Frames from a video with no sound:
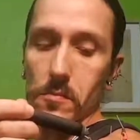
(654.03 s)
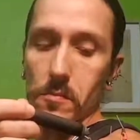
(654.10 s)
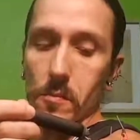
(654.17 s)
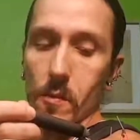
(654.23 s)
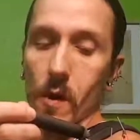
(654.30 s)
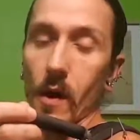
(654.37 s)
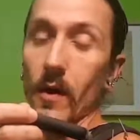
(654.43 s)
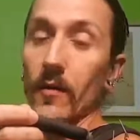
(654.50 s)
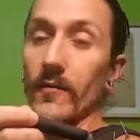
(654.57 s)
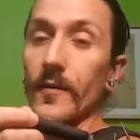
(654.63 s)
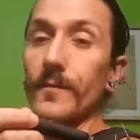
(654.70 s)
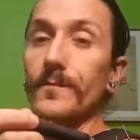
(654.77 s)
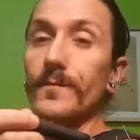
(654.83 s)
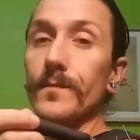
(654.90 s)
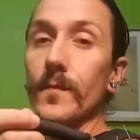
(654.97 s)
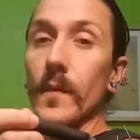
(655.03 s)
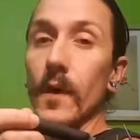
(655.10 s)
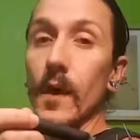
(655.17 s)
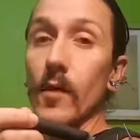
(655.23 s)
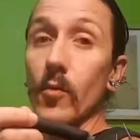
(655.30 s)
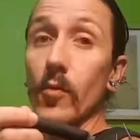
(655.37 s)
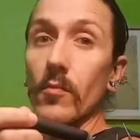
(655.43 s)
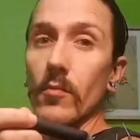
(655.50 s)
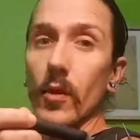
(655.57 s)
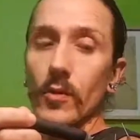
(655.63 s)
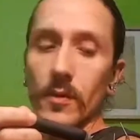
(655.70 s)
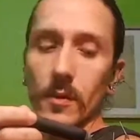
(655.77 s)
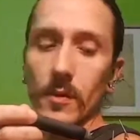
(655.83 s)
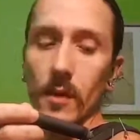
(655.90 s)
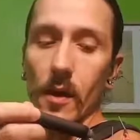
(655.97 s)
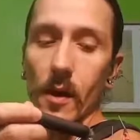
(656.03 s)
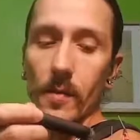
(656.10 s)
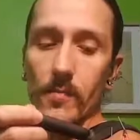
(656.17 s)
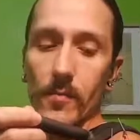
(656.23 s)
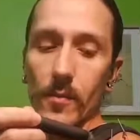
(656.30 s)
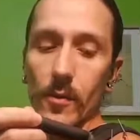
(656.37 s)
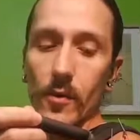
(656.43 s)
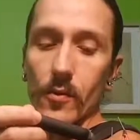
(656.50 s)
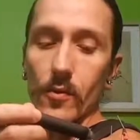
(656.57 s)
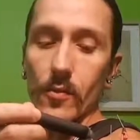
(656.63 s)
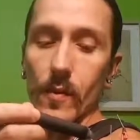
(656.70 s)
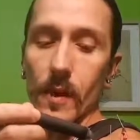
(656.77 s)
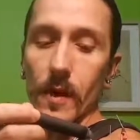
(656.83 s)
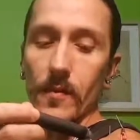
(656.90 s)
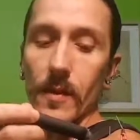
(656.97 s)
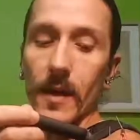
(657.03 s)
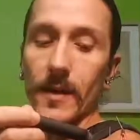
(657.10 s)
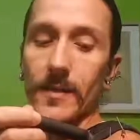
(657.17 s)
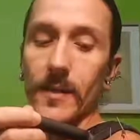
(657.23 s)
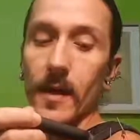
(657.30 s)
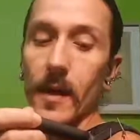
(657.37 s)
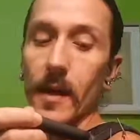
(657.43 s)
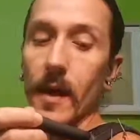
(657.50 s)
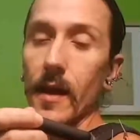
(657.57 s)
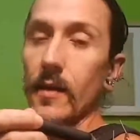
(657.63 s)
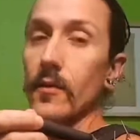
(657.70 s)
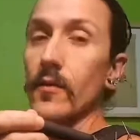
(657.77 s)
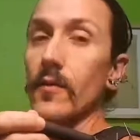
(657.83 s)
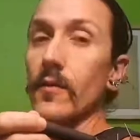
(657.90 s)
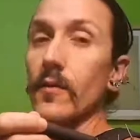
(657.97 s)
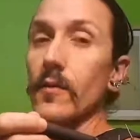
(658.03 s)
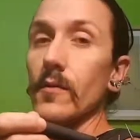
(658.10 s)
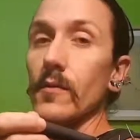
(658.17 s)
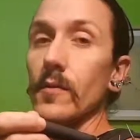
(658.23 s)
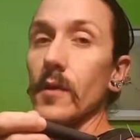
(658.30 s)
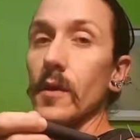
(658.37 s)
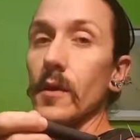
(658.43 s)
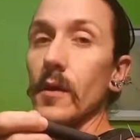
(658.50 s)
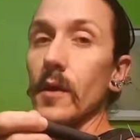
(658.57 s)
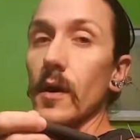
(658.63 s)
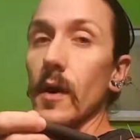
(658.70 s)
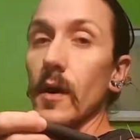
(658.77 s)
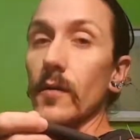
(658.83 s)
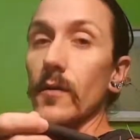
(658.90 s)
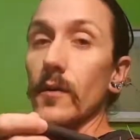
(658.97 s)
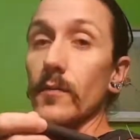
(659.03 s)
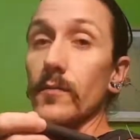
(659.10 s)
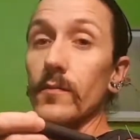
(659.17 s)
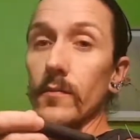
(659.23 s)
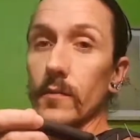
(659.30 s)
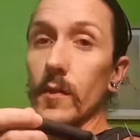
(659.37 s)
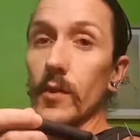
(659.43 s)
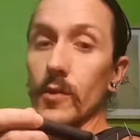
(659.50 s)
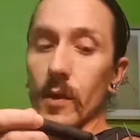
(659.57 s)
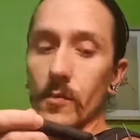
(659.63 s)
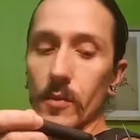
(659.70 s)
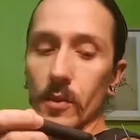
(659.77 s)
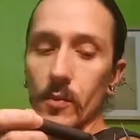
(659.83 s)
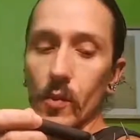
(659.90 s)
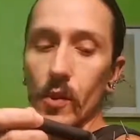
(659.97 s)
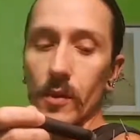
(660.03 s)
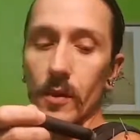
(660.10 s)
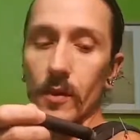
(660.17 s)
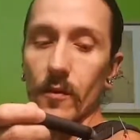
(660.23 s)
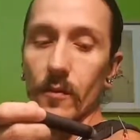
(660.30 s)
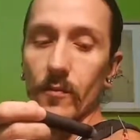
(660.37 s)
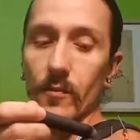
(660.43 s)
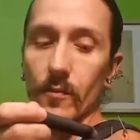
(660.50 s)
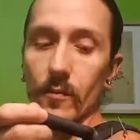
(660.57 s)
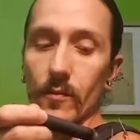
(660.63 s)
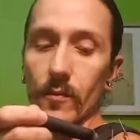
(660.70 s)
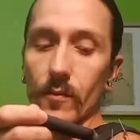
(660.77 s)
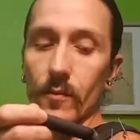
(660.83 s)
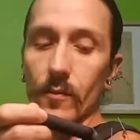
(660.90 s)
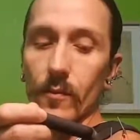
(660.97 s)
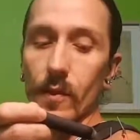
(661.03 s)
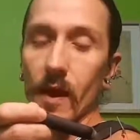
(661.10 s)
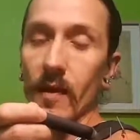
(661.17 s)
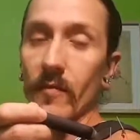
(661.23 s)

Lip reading: quite often, or most of the time, you wake up the next day and you the treatment has worked and you have a